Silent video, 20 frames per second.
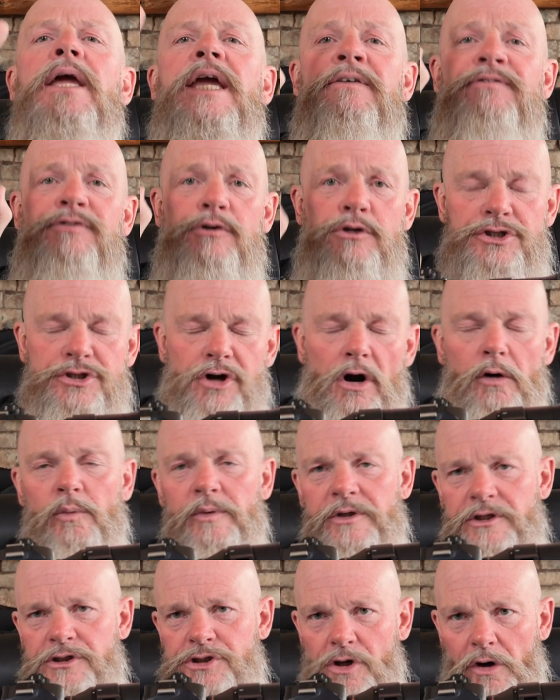If you start
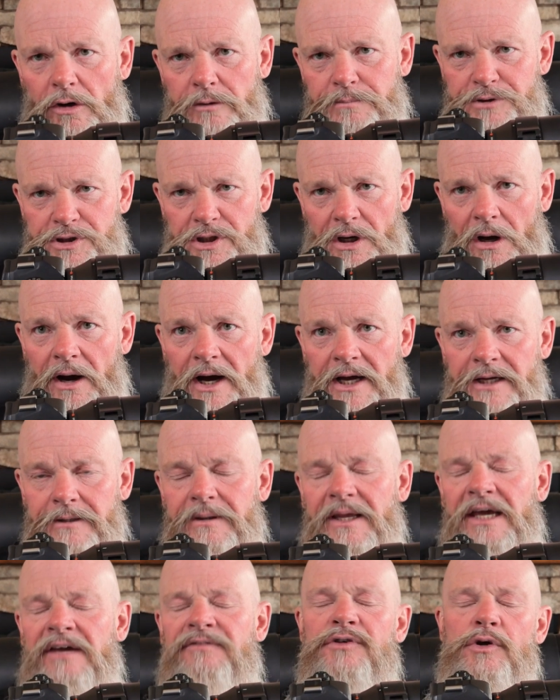with a sharp
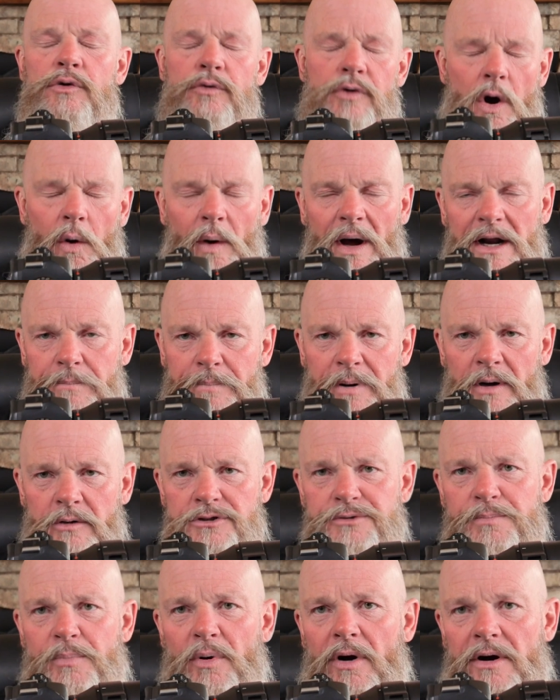shot, if you know how to
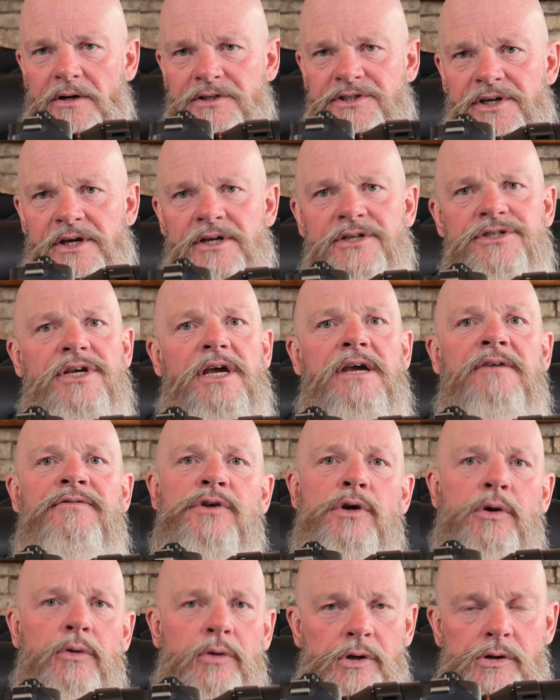post-process,
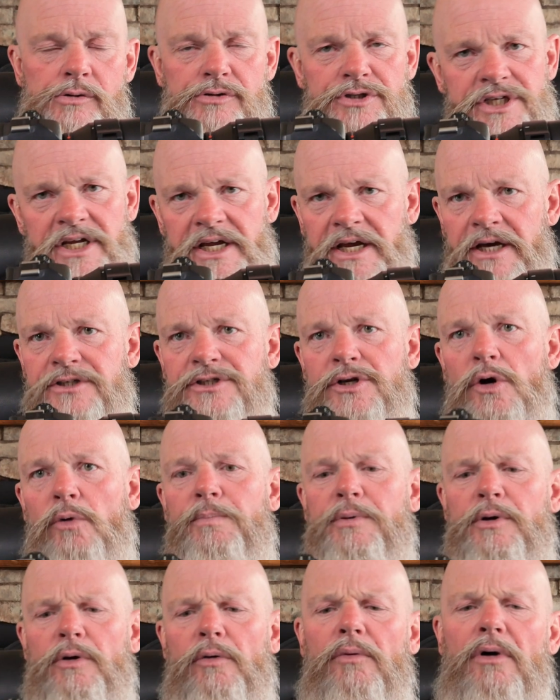if you use DxO
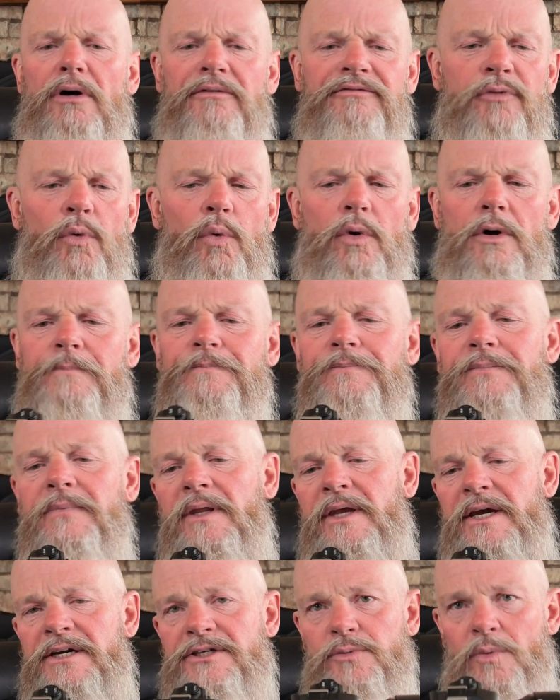Pure Raw 4,
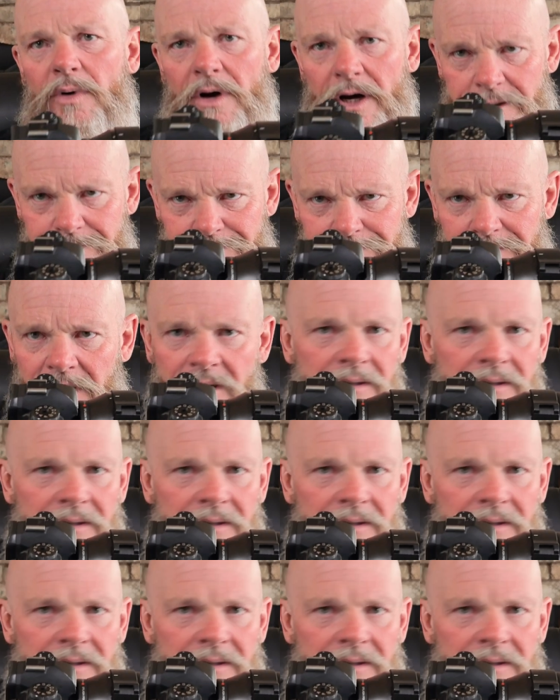guess what?